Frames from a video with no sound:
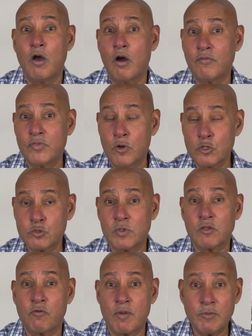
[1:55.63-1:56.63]
of those
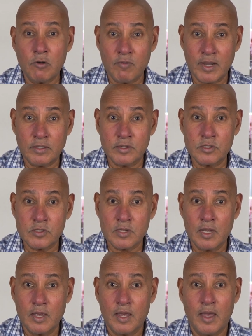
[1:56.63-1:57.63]
with criminal
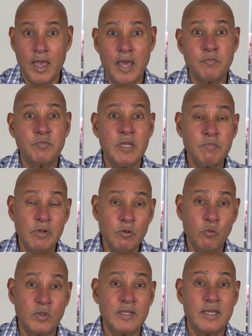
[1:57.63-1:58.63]
records and
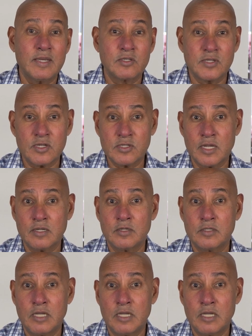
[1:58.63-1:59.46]
people with existing